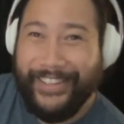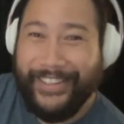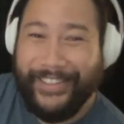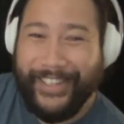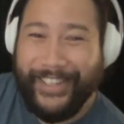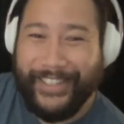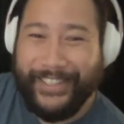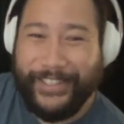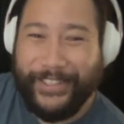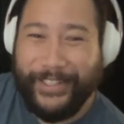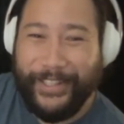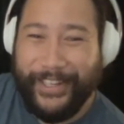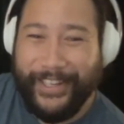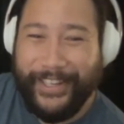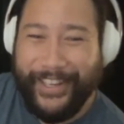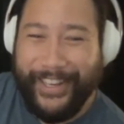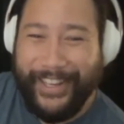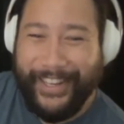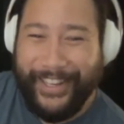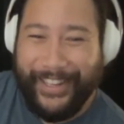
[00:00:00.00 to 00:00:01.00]
just uh,
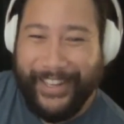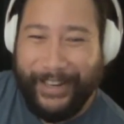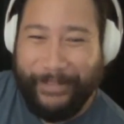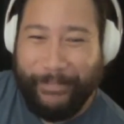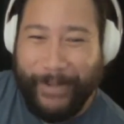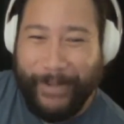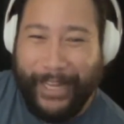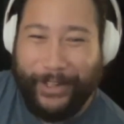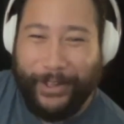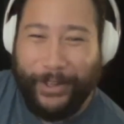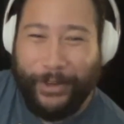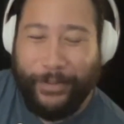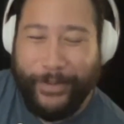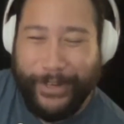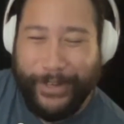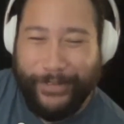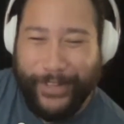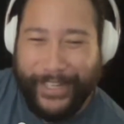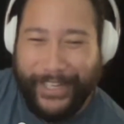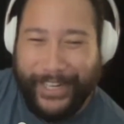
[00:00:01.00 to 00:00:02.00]
uh, like my little
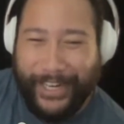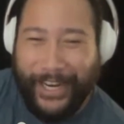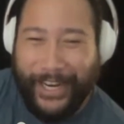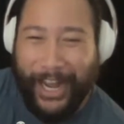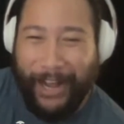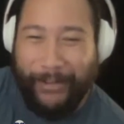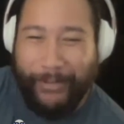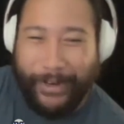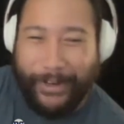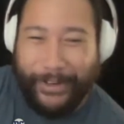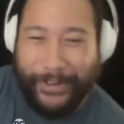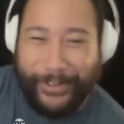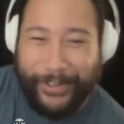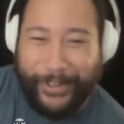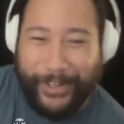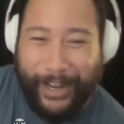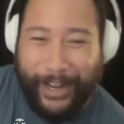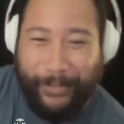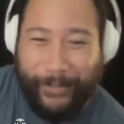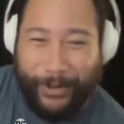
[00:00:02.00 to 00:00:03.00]
bit of like a comic
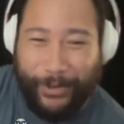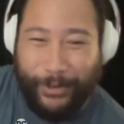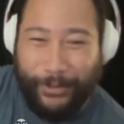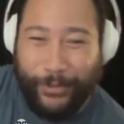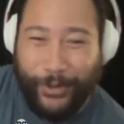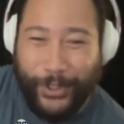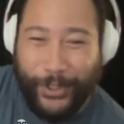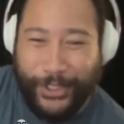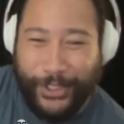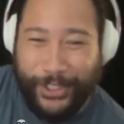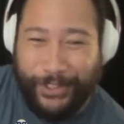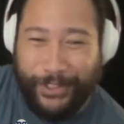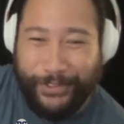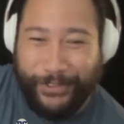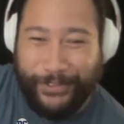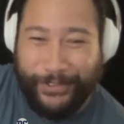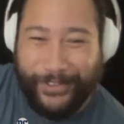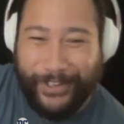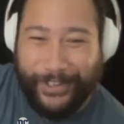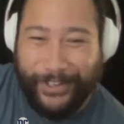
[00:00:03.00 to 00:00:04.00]
comical version
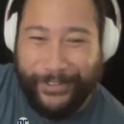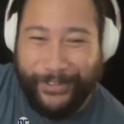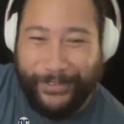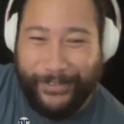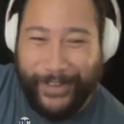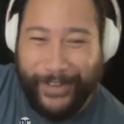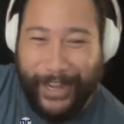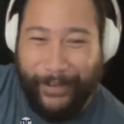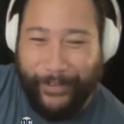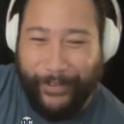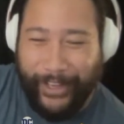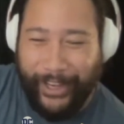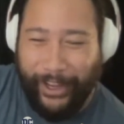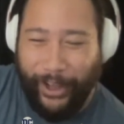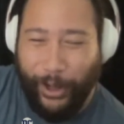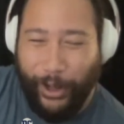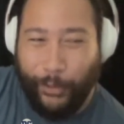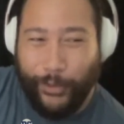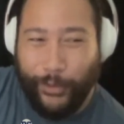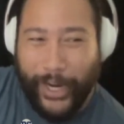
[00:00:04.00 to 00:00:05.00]
of of how like
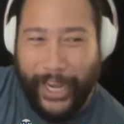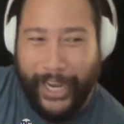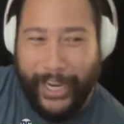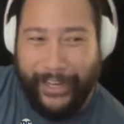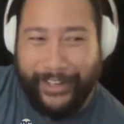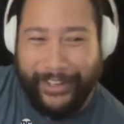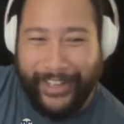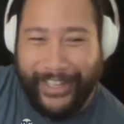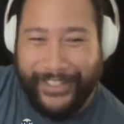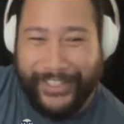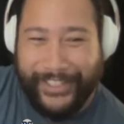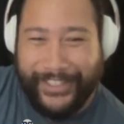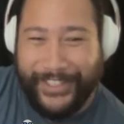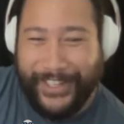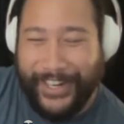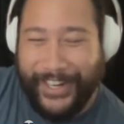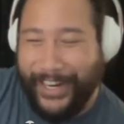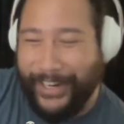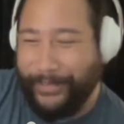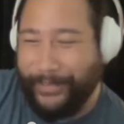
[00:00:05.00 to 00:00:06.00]
oh right like
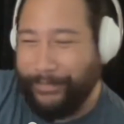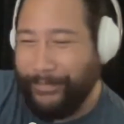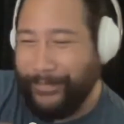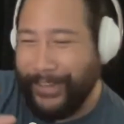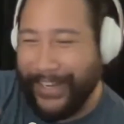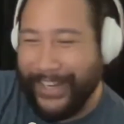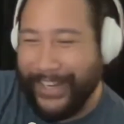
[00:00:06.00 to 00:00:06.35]
yeah yeah